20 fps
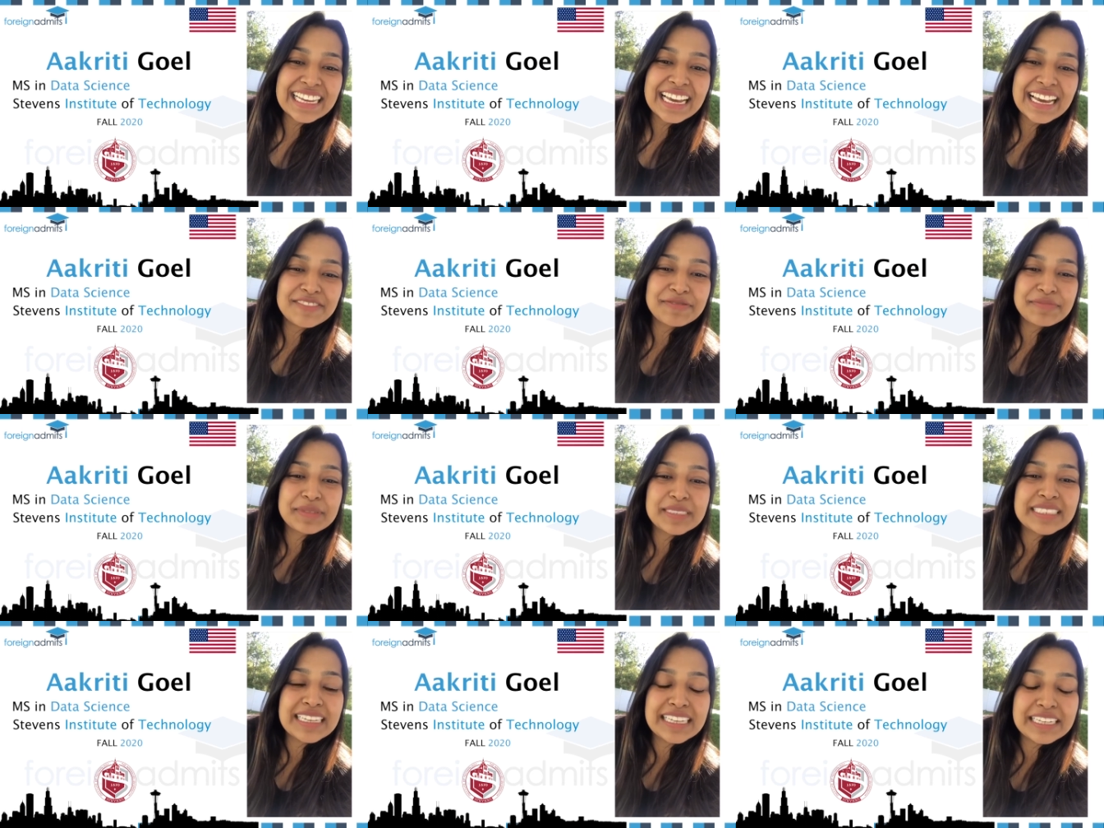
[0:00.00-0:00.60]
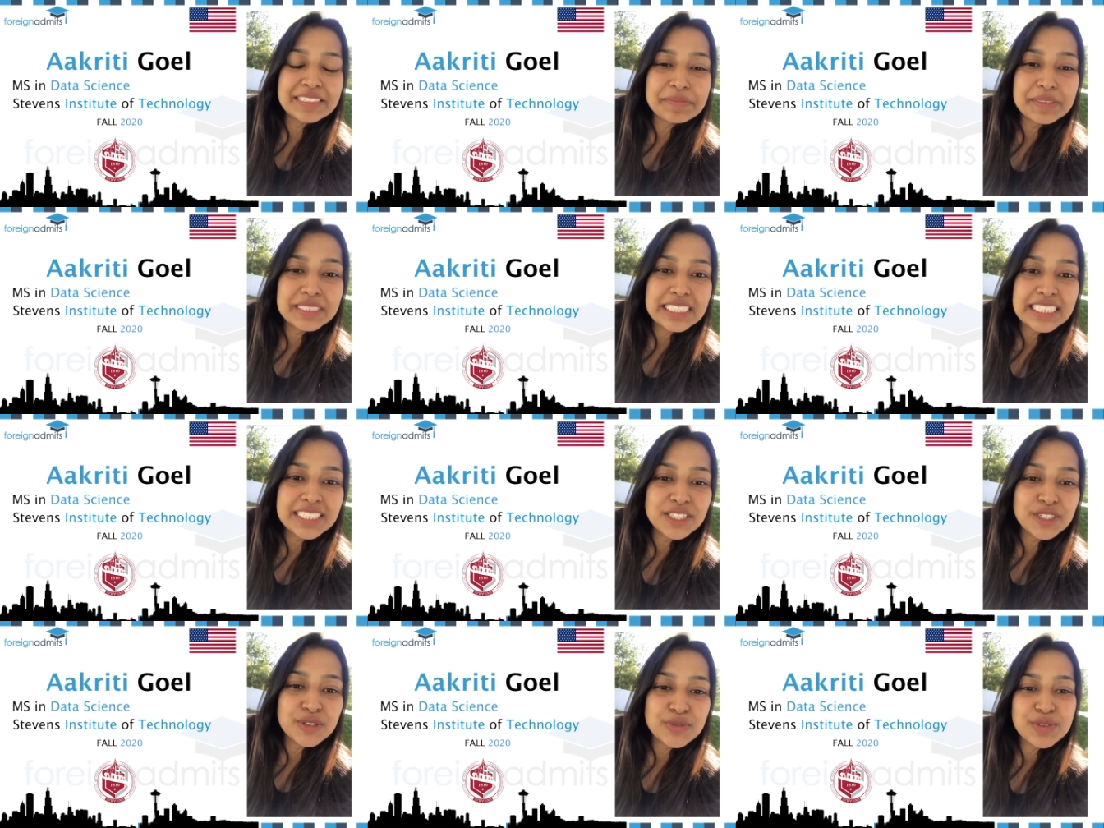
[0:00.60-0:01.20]
have been
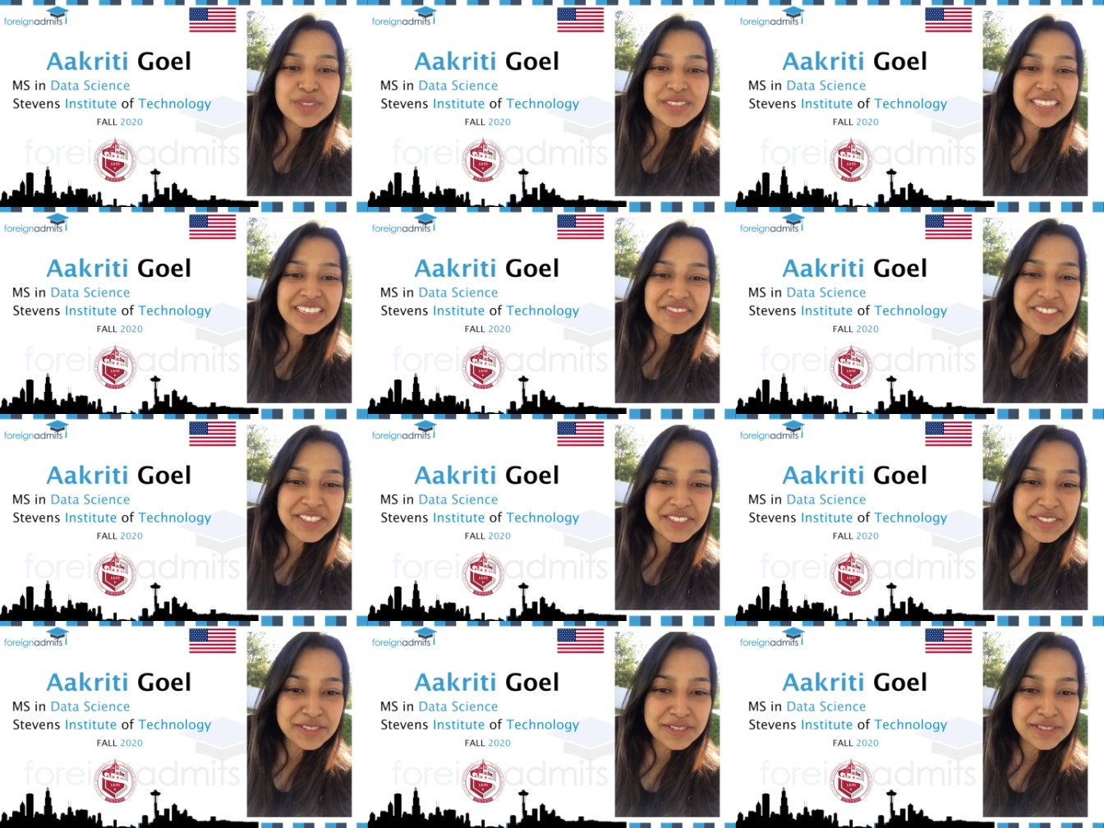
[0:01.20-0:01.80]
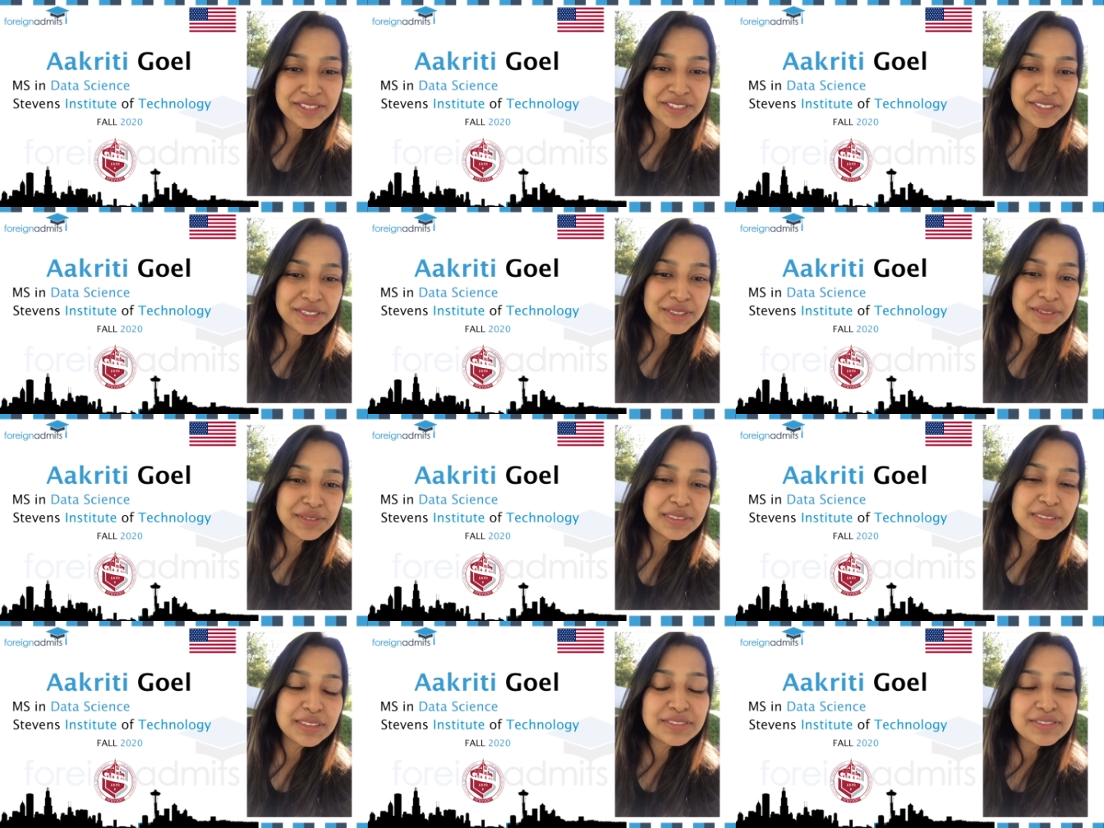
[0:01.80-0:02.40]
admitted to Stevens
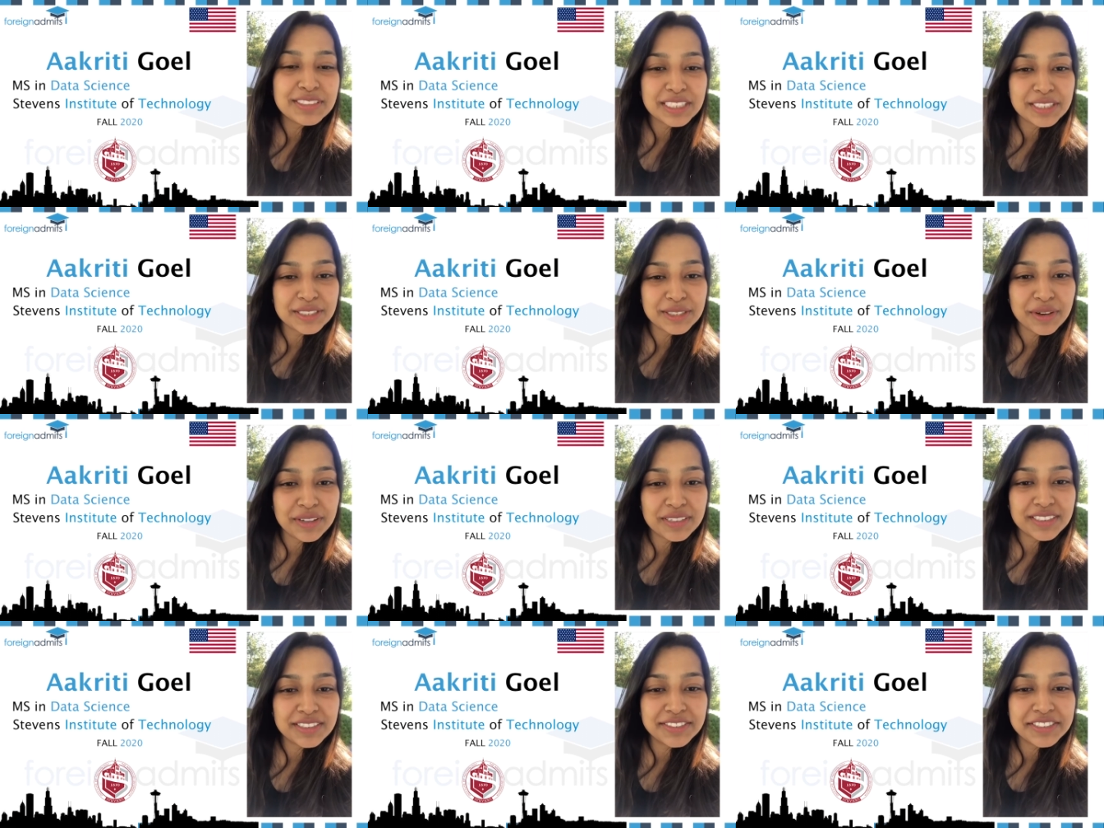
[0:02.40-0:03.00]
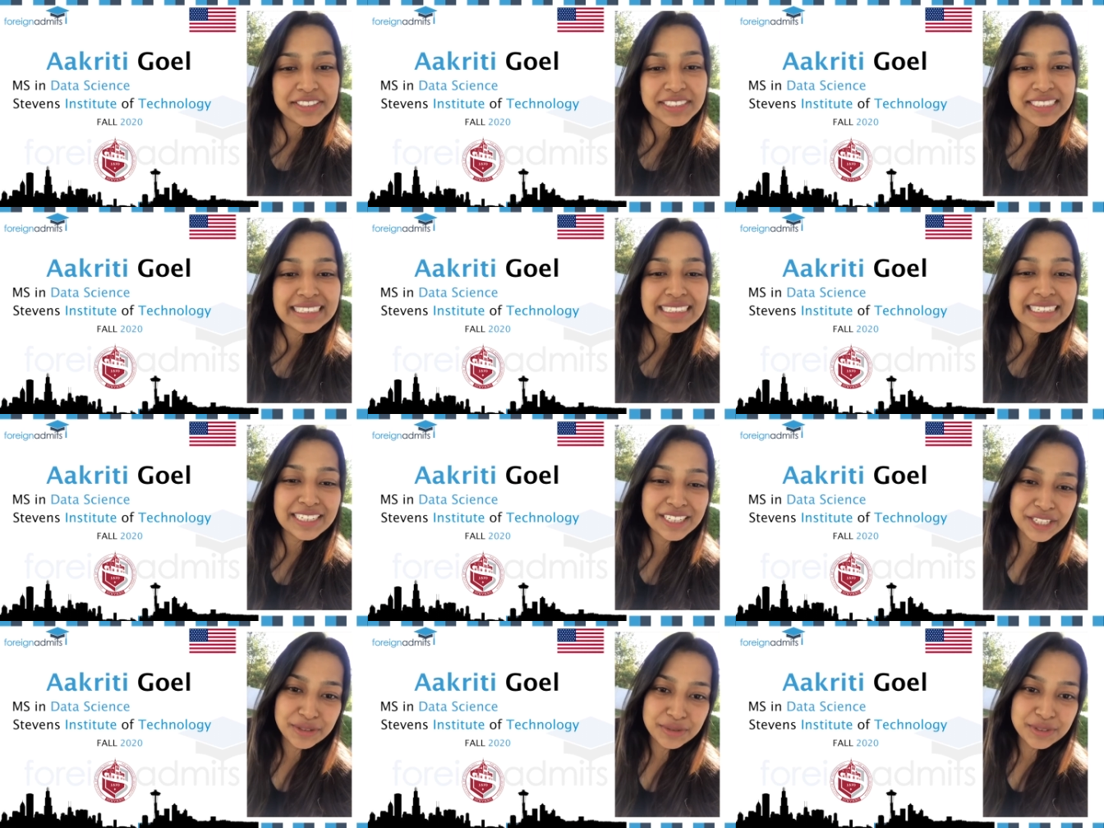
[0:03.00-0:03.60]
Institute of Technology
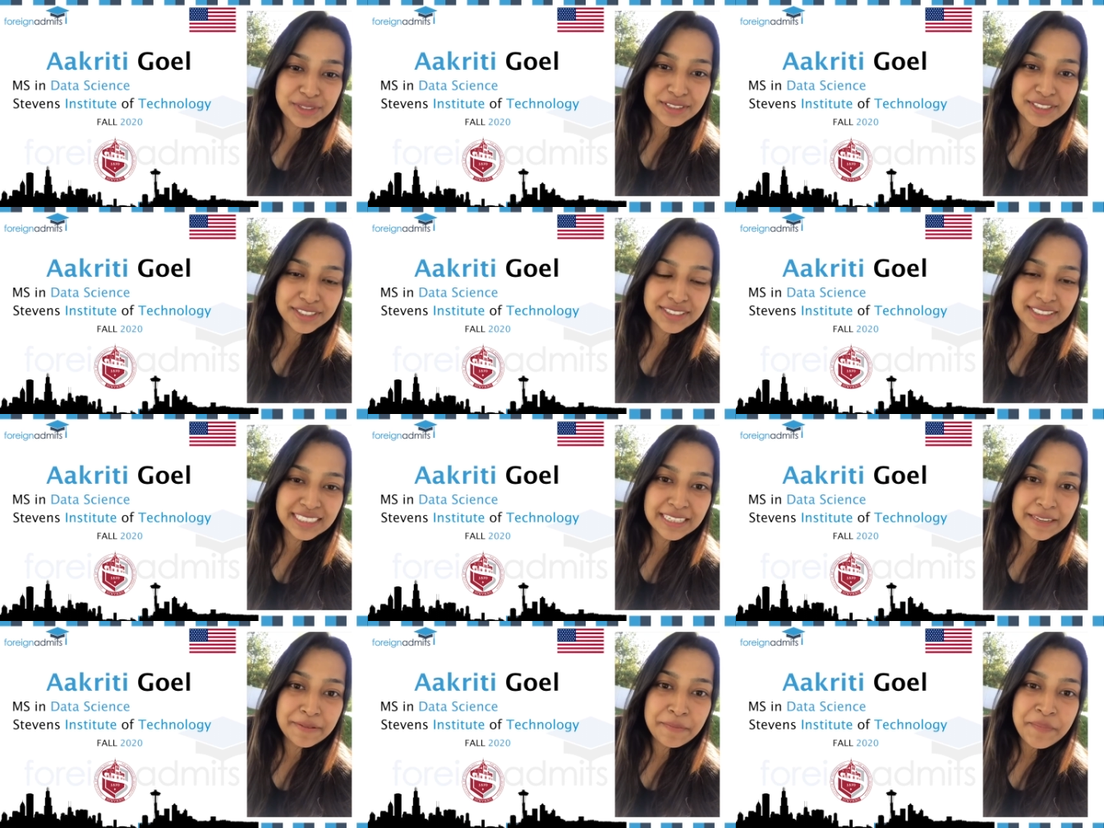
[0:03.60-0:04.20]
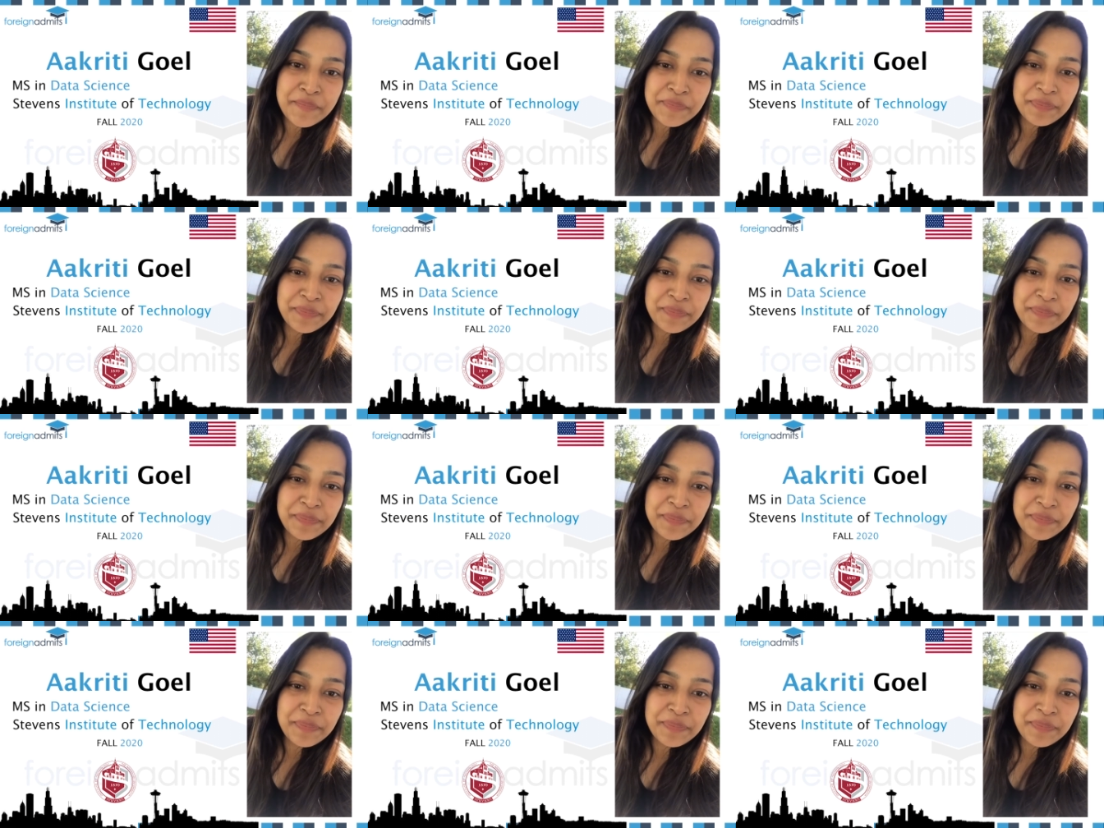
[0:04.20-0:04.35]
in New Jersey.